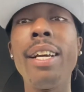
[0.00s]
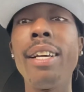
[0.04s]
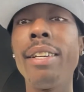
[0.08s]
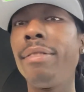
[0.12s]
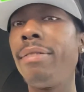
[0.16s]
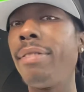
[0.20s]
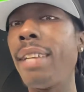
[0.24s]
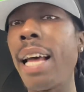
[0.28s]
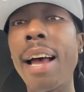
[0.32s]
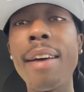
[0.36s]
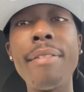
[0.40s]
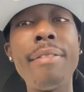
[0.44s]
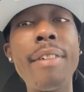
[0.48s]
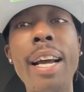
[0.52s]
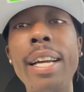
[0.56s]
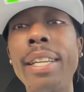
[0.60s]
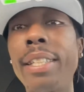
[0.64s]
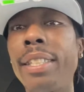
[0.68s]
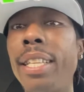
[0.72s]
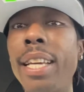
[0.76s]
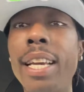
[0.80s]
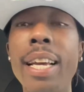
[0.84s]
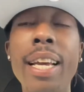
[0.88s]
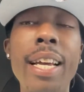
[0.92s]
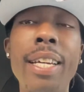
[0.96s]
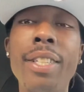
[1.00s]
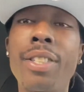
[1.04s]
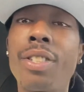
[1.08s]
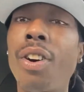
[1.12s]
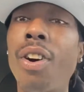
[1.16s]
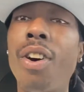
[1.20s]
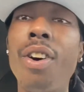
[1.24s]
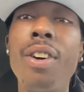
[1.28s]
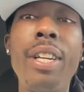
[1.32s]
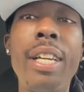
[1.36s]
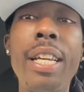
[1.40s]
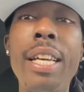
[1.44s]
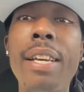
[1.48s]
that right there is
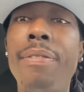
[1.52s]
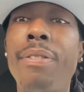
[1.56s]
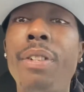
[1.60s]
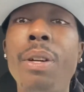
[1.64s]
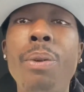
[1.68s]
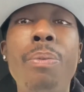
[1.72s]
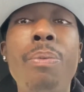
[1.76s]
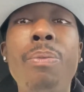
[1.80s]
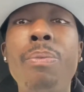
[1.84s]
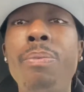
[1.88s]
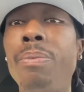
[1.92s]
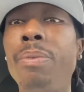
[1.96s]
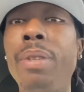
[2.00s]
gonna leave the